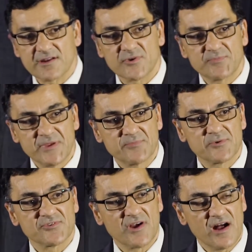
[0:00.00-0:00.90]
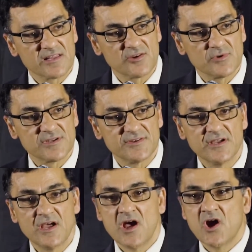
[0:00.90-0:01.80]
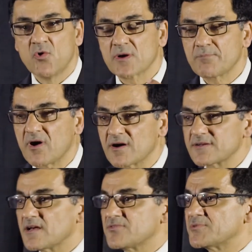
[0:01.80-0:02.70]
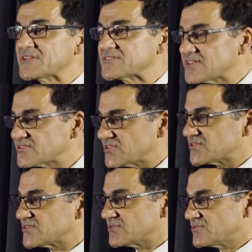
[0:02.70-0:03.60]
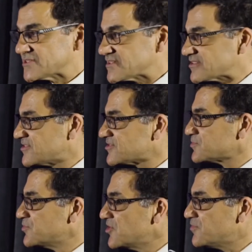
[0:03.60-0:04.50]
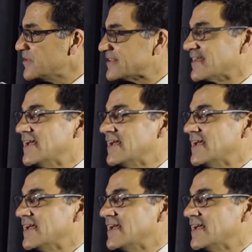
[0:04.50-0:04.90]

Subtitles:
with people in Hollywood who are part of the resistance movement